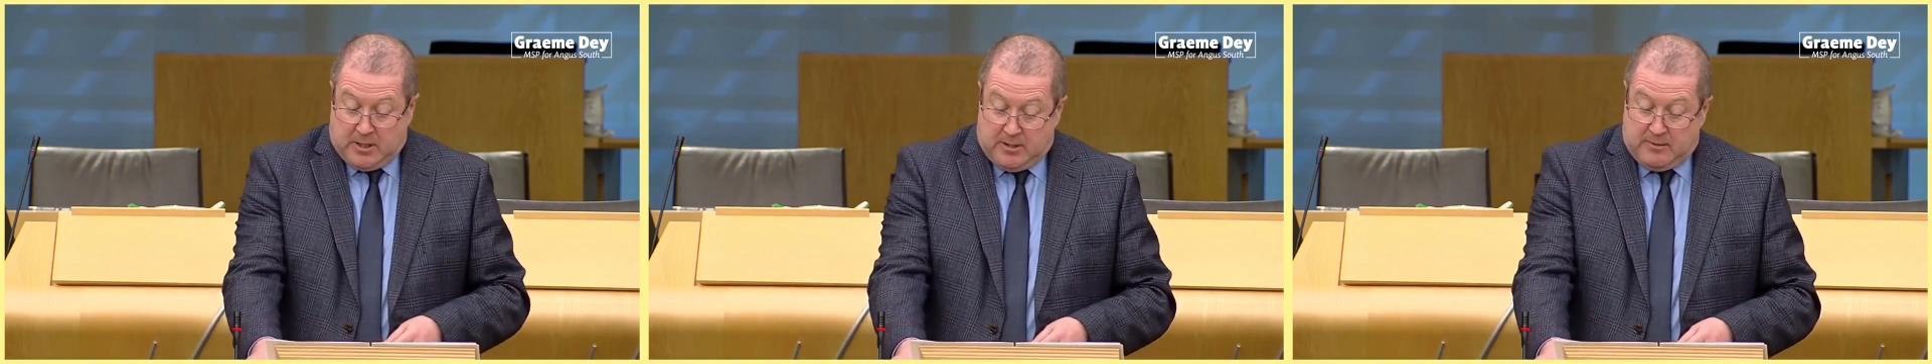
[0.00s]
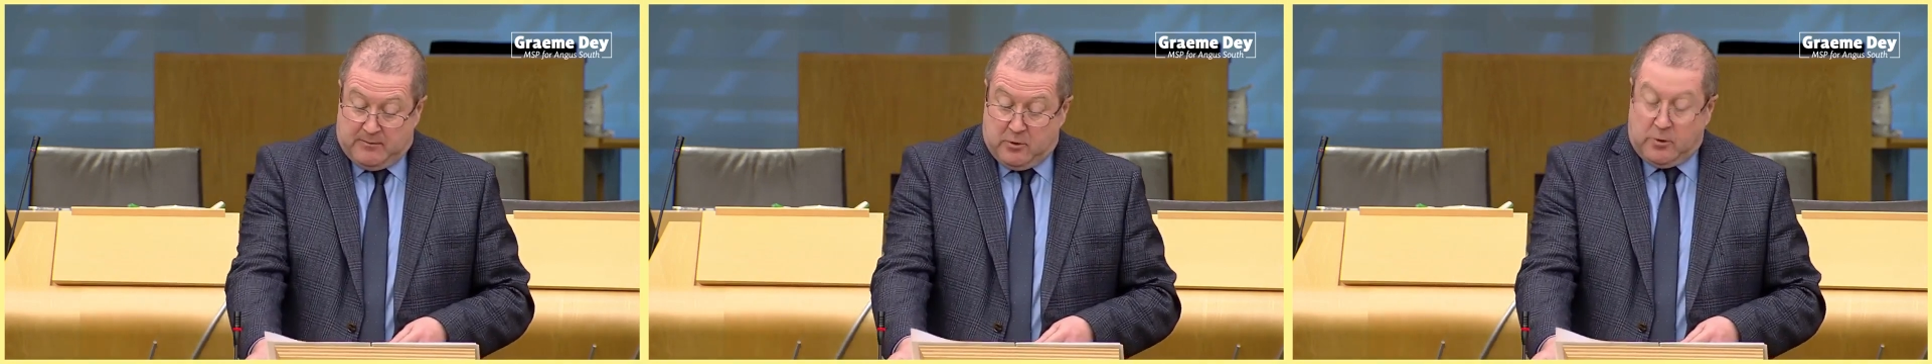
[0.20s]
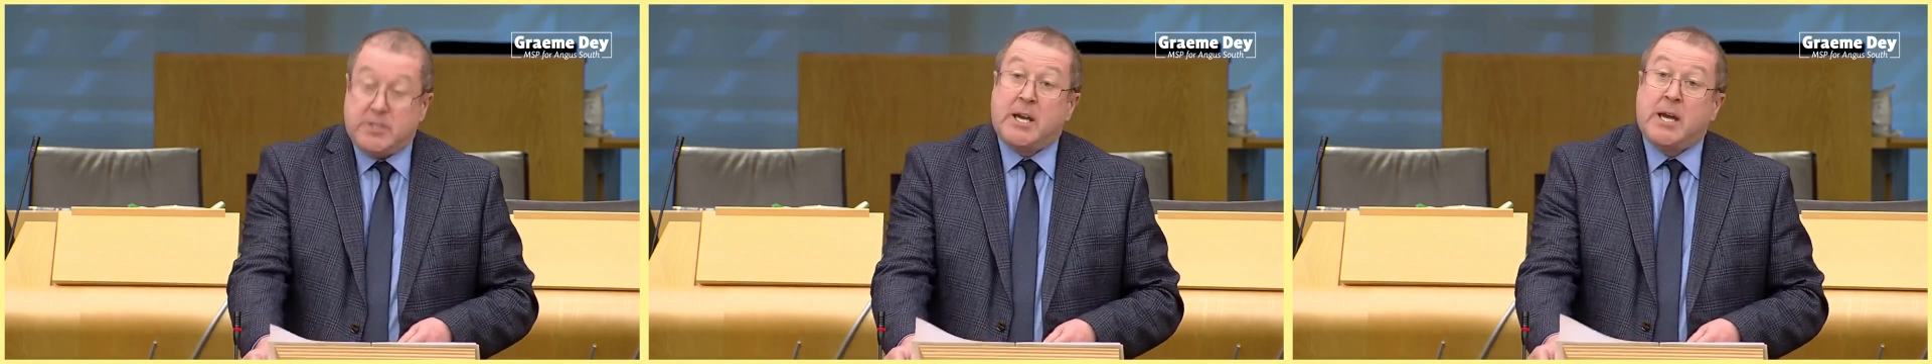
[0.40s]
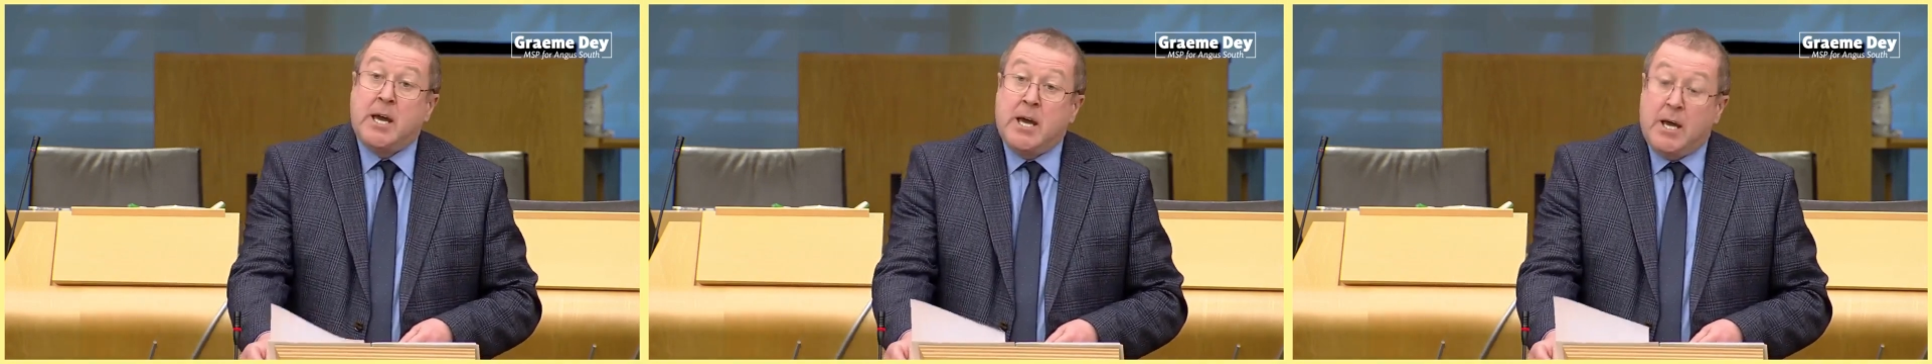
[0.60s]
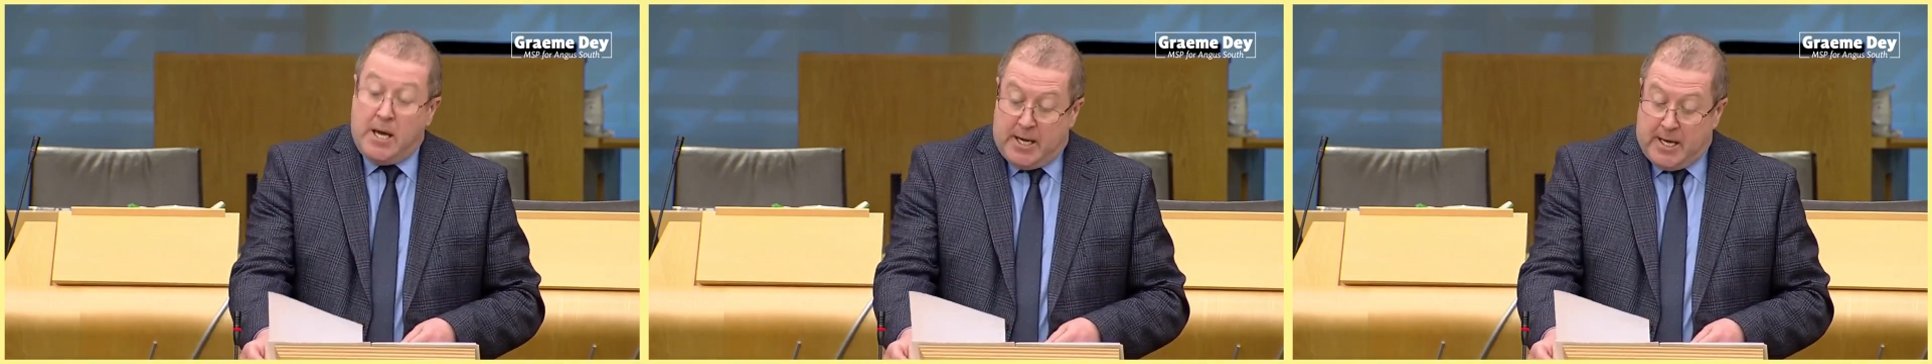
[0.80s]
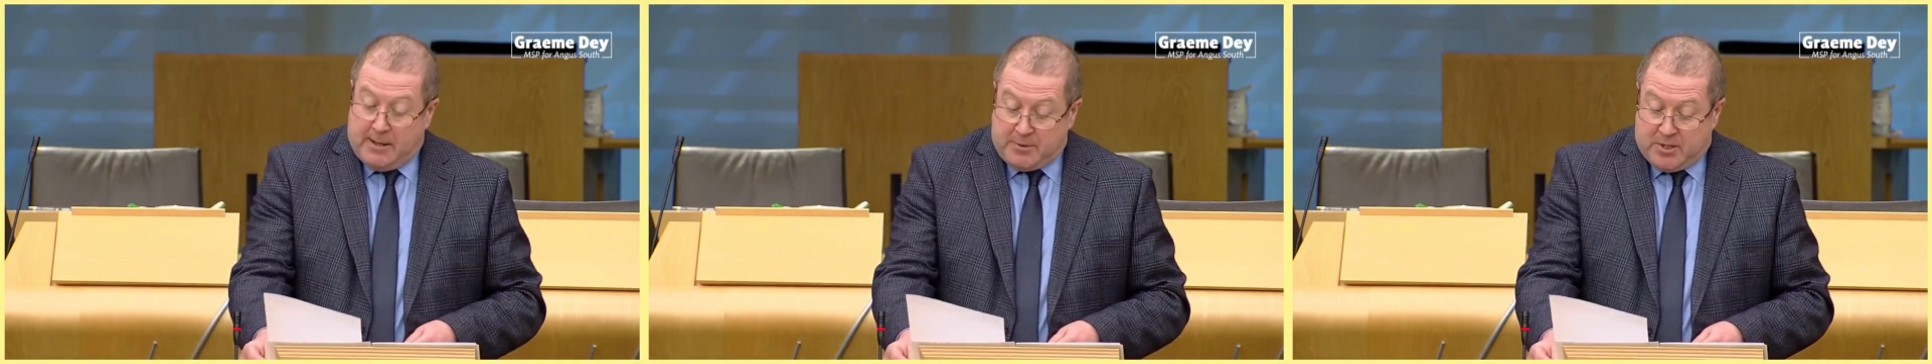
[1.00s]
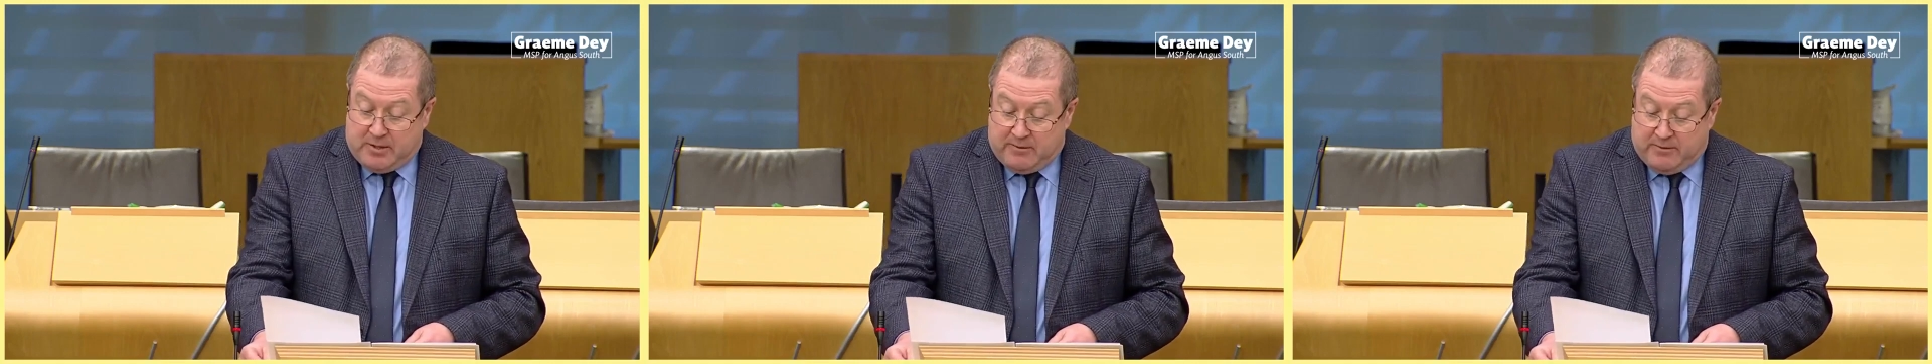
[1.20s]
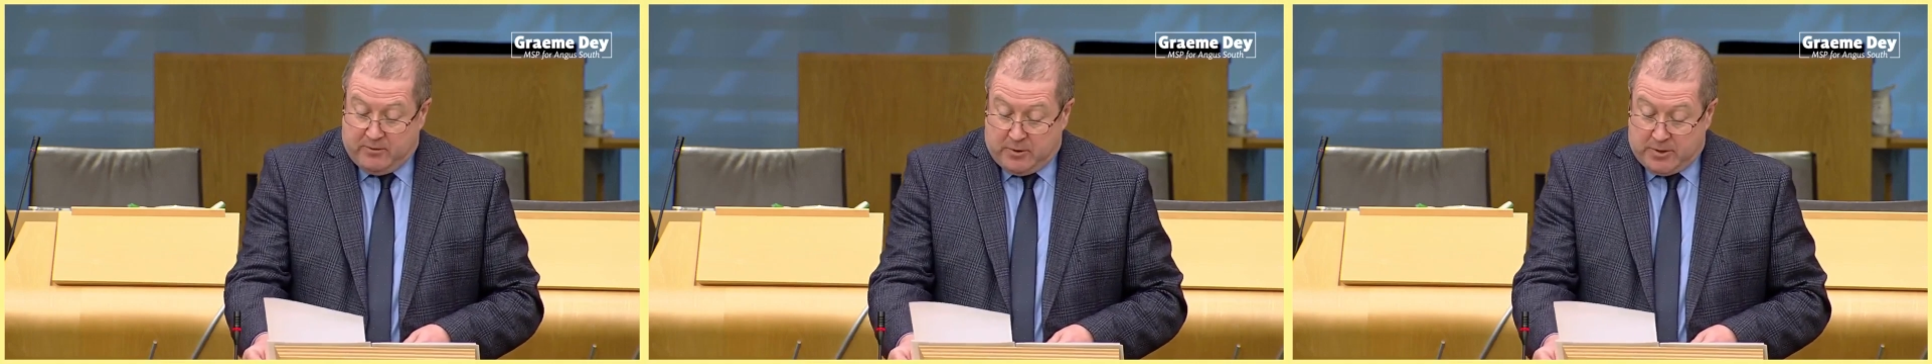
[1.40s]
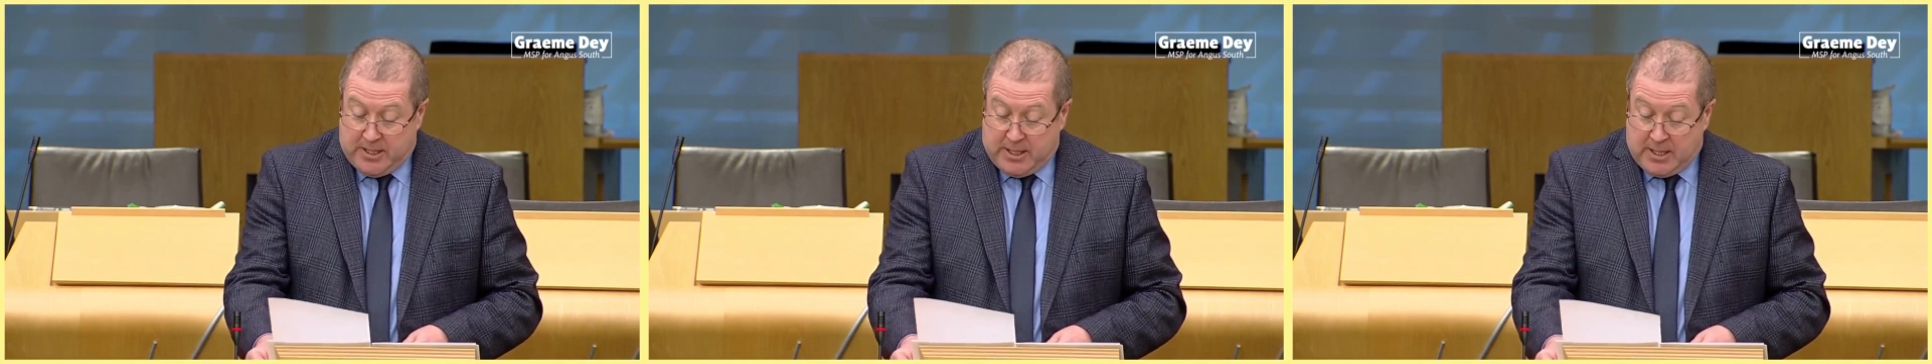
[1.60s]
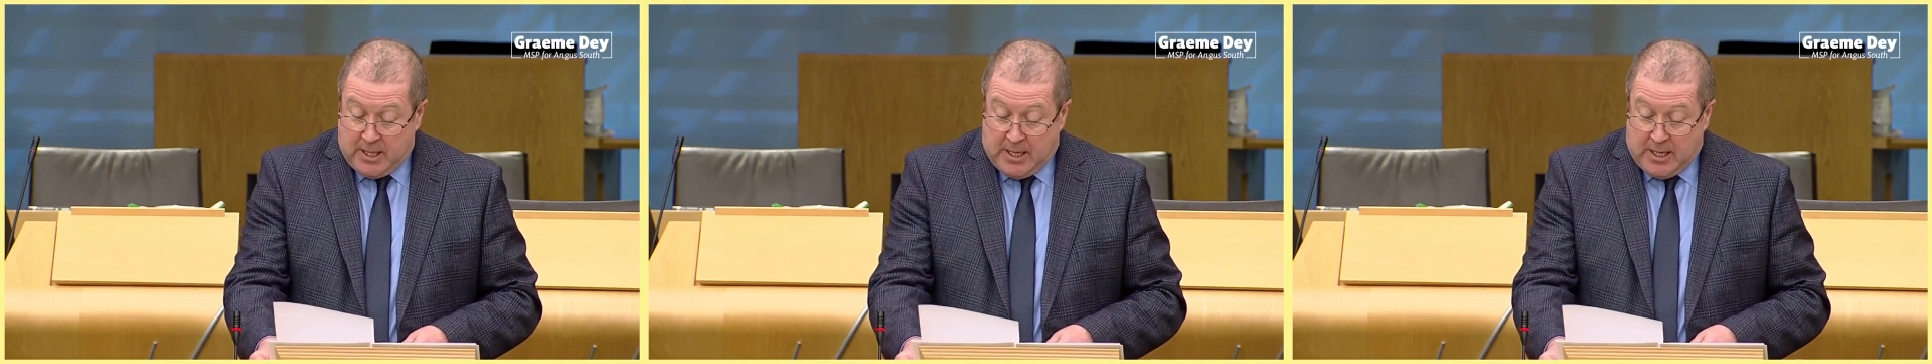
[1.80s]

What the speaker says: to voting and absent voting.